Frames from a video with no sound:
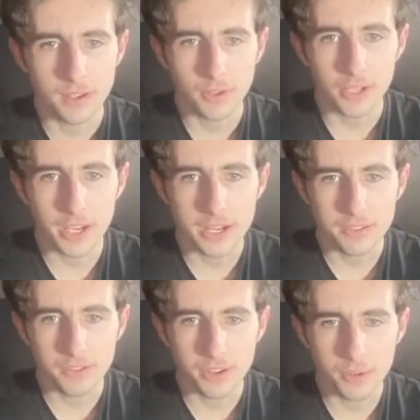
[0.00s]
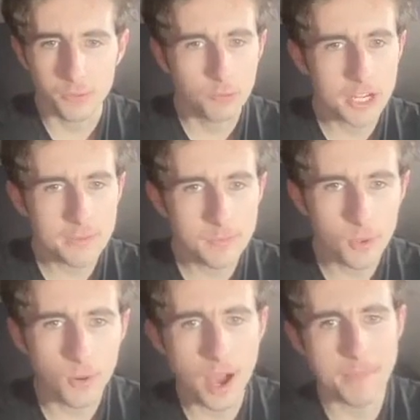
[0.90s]
Okay, so read
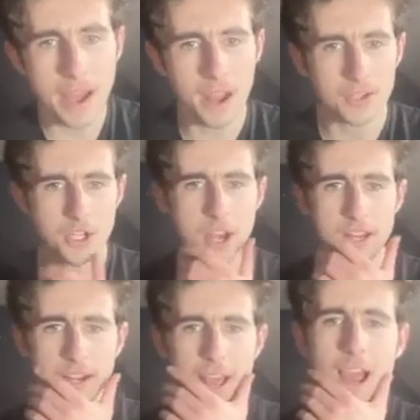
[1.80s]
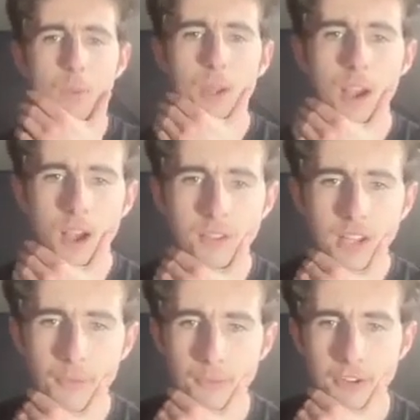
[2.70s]
more about our journey and how we are
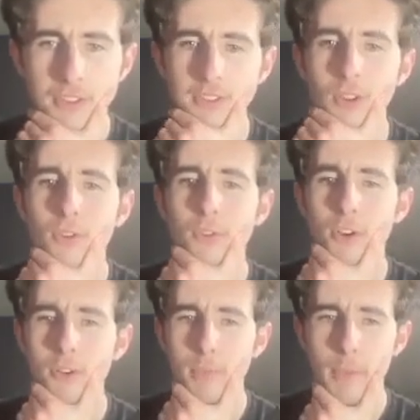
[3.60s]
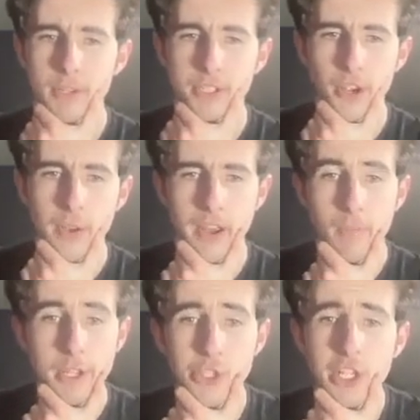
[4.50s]
uncovering this long forgotten puppet show and our
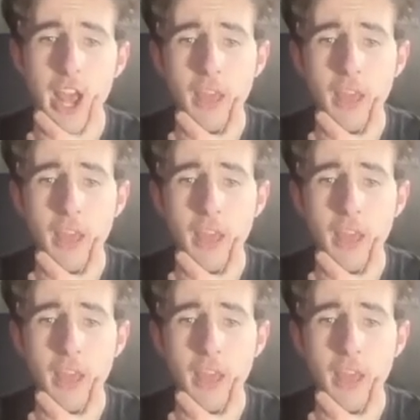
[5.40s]
mission